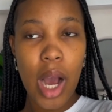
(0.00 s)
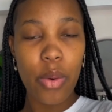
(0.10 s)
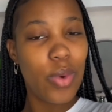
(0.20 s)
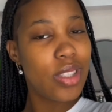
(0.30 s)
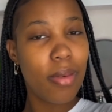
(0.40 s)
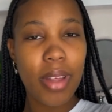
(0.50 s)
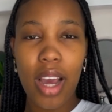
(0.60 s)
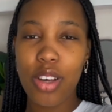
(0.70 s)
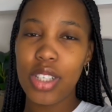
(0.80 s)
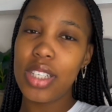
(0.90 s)
when something
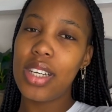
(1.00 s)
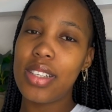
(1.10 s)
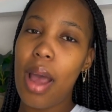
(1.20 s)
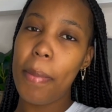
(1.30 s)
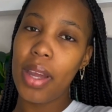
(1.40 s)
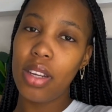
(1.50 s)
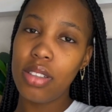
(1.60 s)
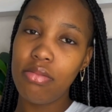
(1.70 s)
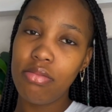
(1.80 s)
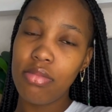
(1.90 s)
actually does
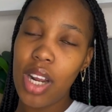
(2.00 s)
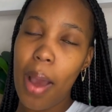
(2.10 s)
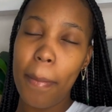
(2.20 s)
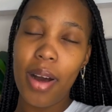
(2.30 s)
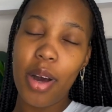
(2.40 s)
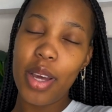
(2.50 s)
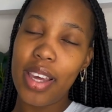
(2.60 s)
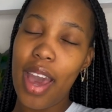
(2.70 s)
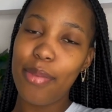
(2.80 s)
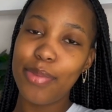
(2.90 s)
happen. But
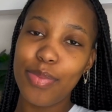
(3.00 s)
yeah.